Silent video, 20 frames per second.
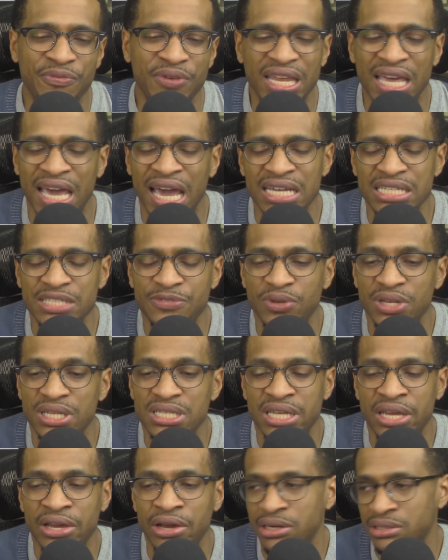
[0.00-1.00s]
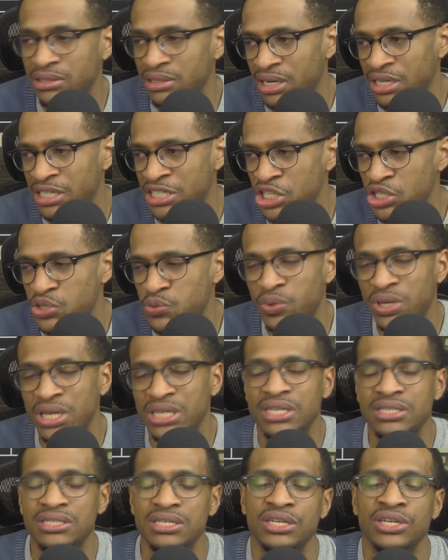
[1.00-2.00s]
has for this character that he just really
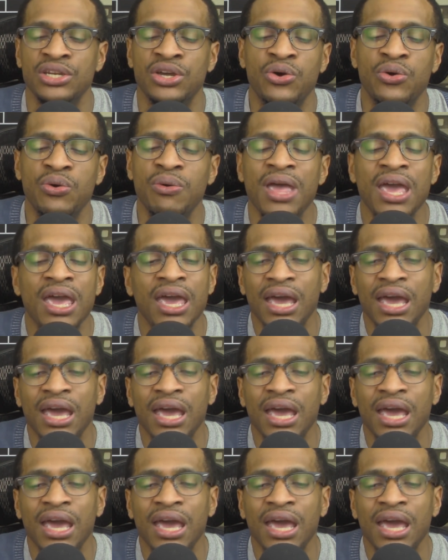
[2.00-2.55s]
doesn't know.